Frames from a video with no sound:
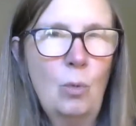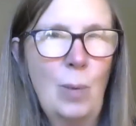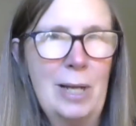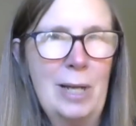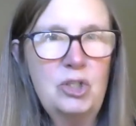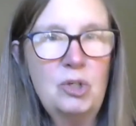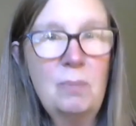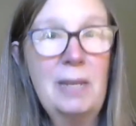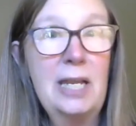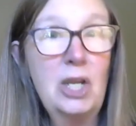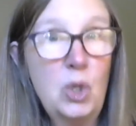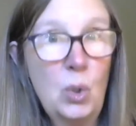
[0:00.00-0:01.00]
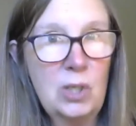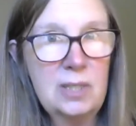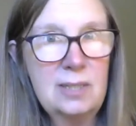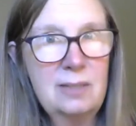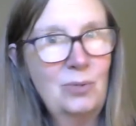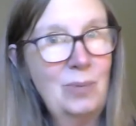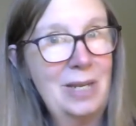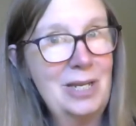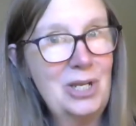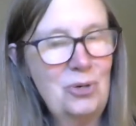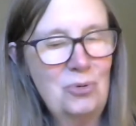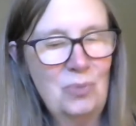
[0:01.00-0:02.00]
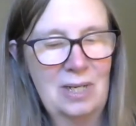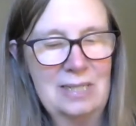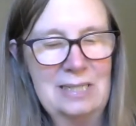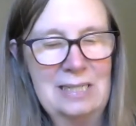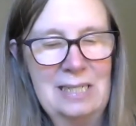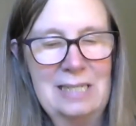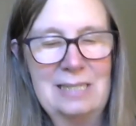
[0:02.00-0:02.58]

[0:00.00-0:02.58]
"Why don't you make yours the way you want,